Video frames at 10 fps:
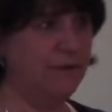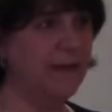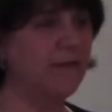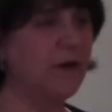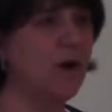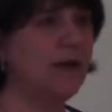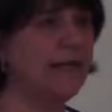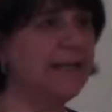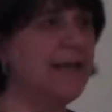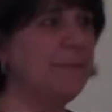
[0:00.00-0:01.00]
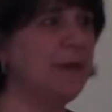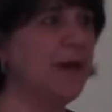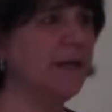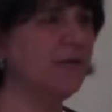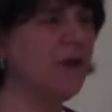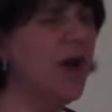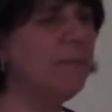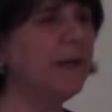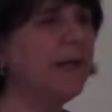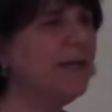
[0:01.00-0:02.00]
think of a cardiac tamponade in trauma,